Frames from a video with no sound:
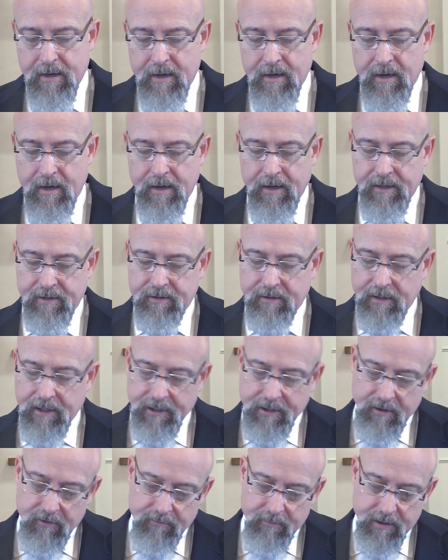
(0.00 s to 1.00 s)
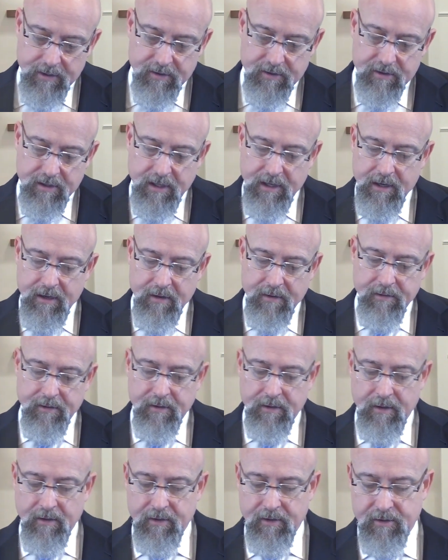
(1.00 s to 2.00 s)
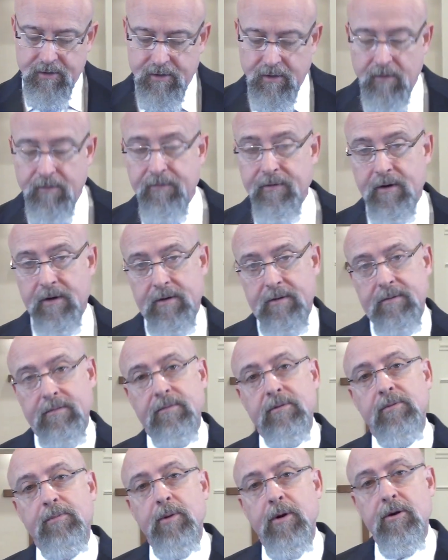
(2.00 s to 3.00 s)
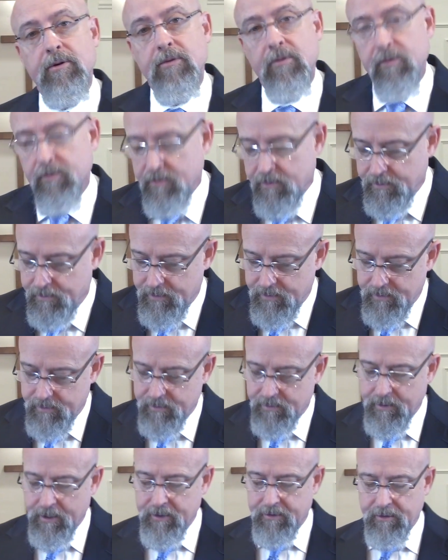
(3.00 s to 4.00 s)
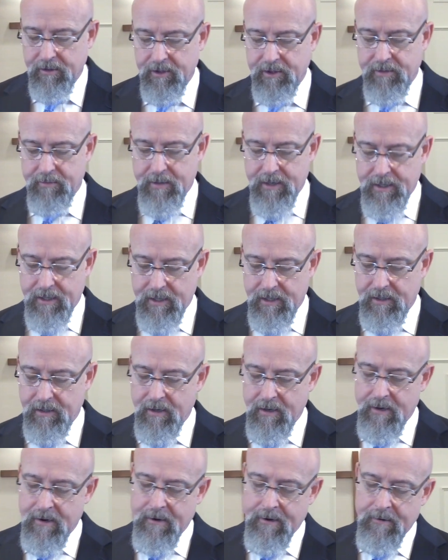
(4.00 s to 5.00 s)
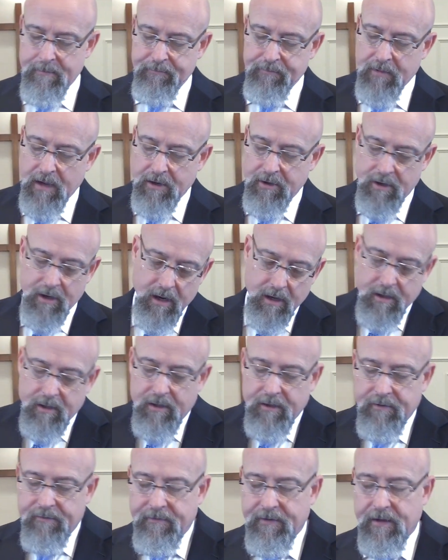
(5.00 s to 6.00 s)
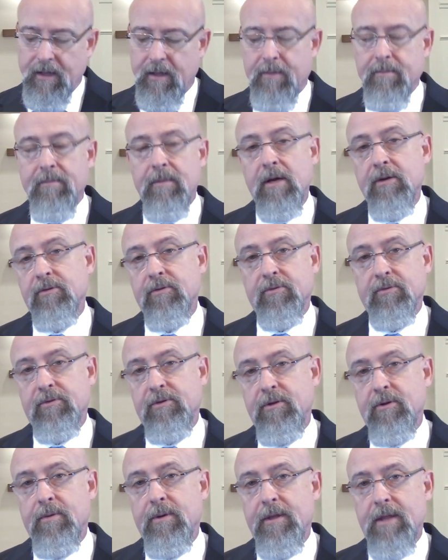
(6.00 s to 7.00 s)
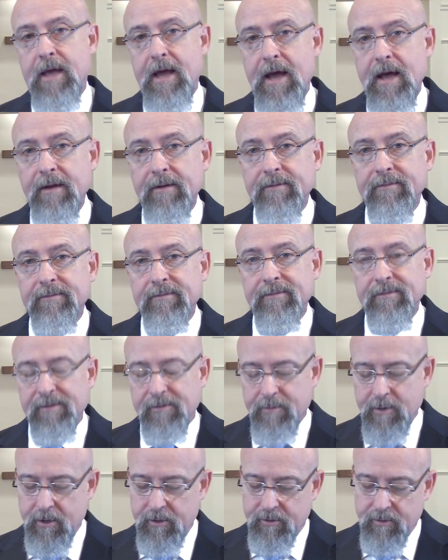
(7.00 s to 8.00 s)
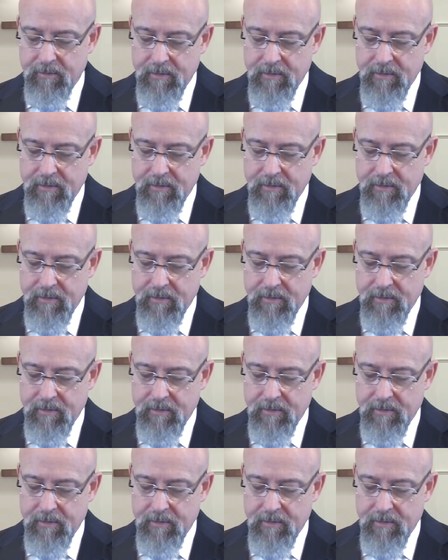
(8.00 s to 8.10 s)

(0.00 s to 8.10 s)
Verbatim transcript: Uh, it's like you've been sitting on the, on the sofa, spiritual, spiritually speaking. And you're not going to develop muscles doing that, spiritual